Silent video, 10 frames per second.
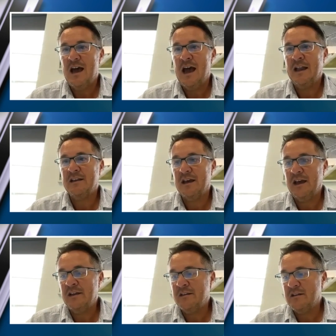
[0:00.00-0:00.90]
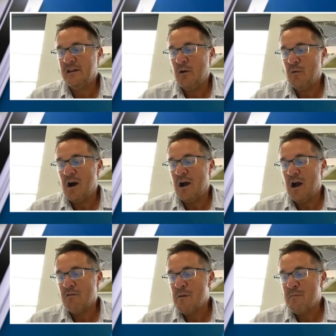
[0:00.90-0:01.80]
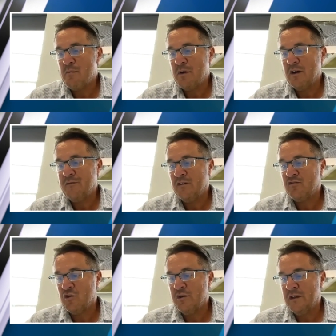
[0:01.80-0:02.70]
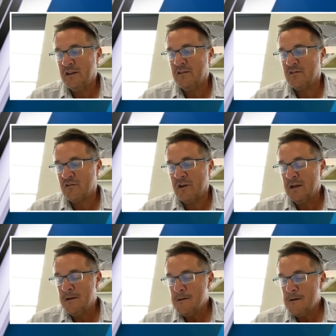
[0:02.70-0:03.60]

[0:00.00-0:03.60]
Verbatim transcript: And and you know, I, I remember when I first joined the industry